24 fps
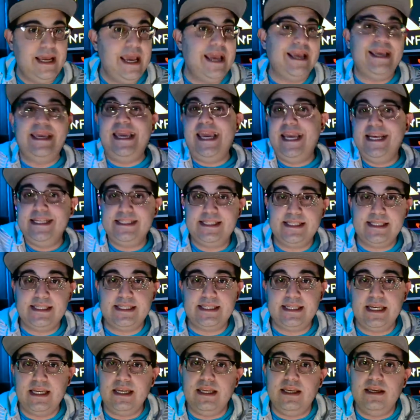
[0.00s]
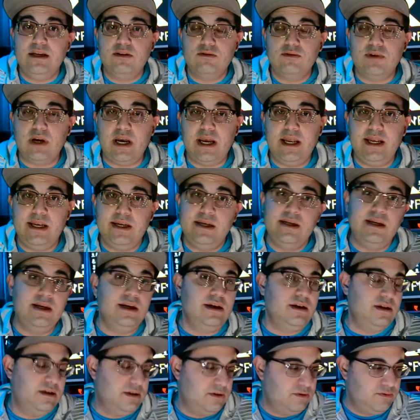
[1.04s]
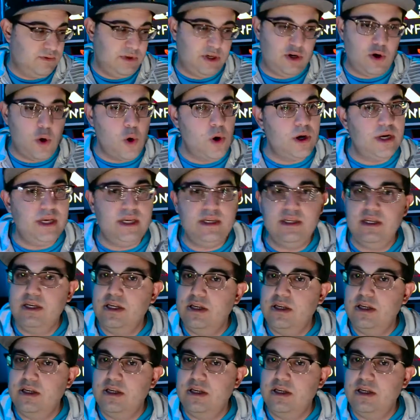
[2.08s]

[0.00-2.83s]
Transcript: Kansas City, right? Record it,